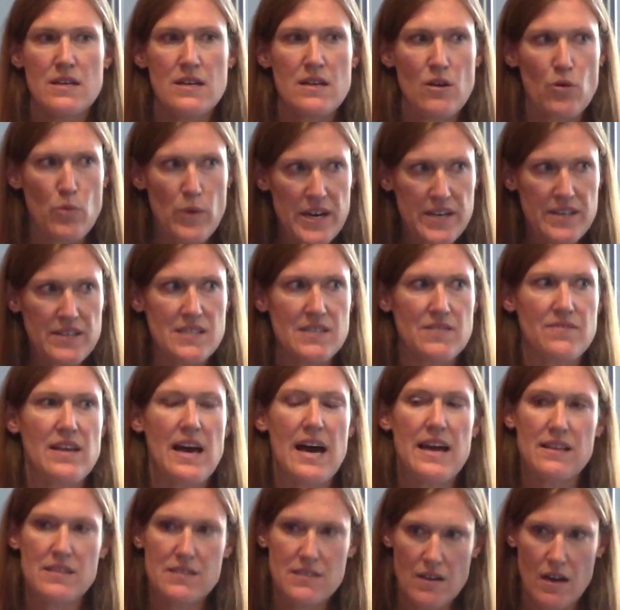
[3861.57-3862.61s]
Awareness of
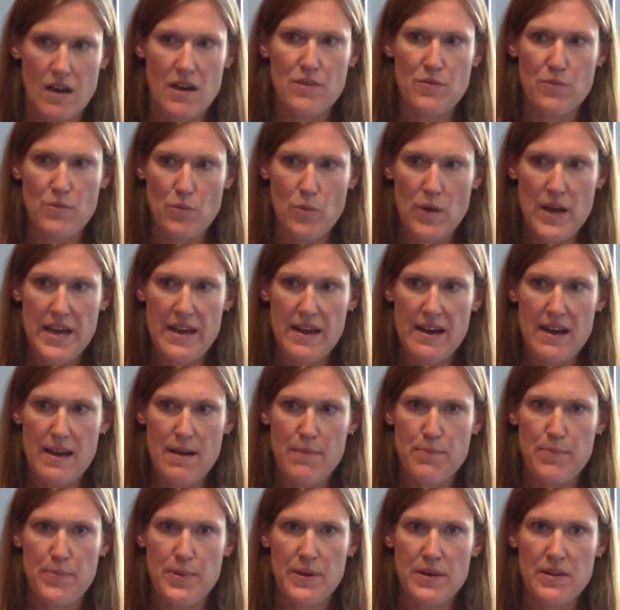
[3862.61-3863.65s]
that has gone way
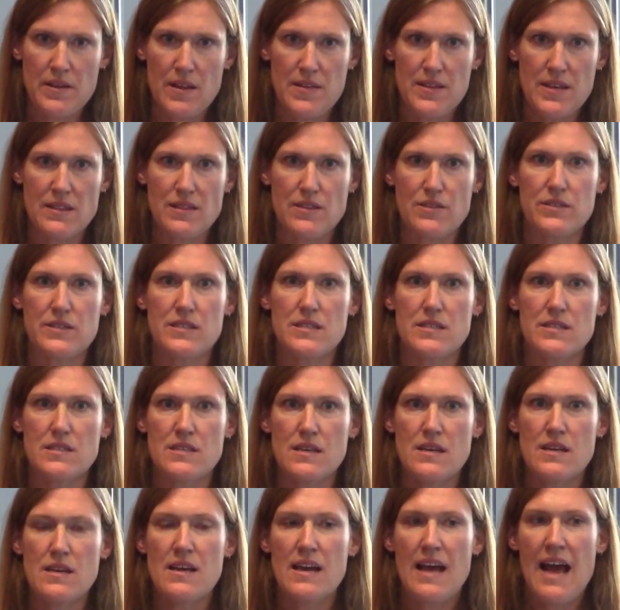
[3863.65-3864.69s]
up. I think there is
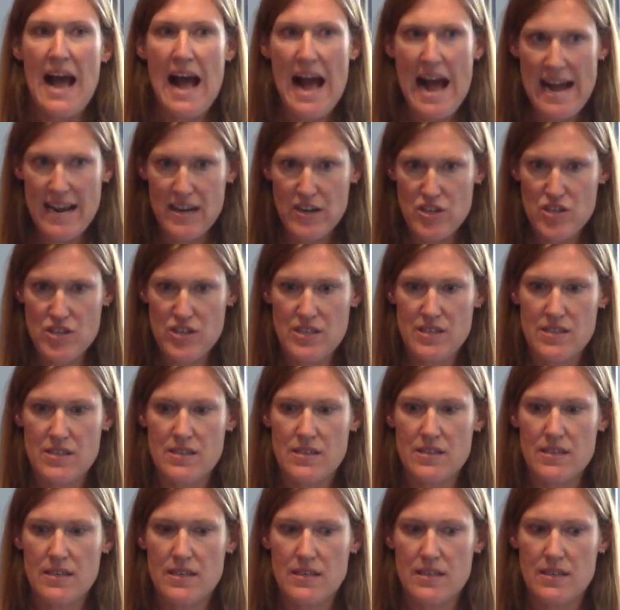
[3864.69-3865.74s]

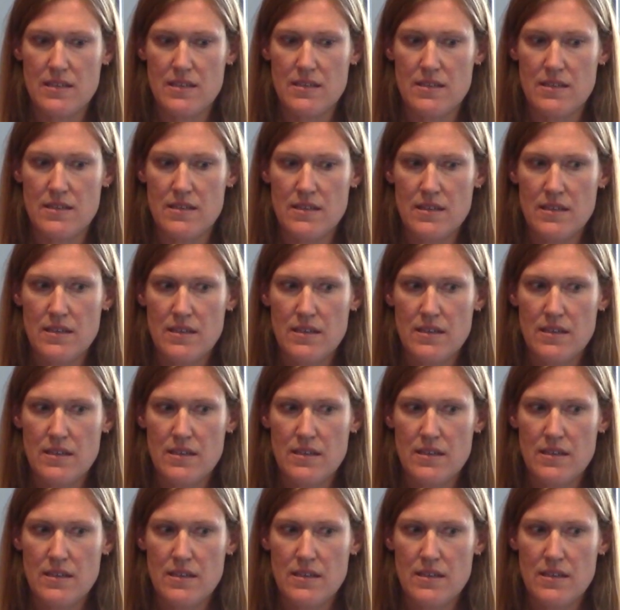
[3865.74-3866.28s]
action in